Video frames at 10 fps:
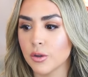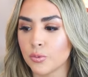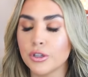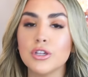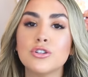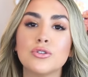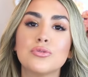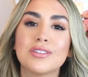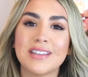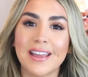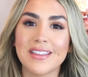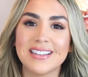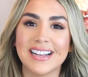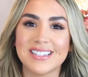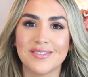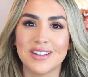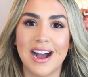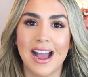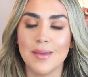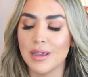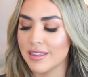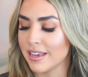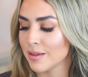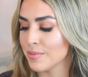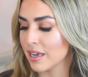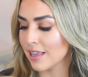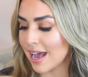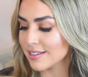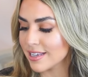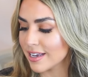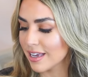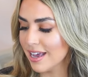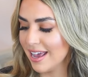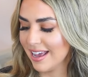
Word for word: really do stand the test of time, and they can be classic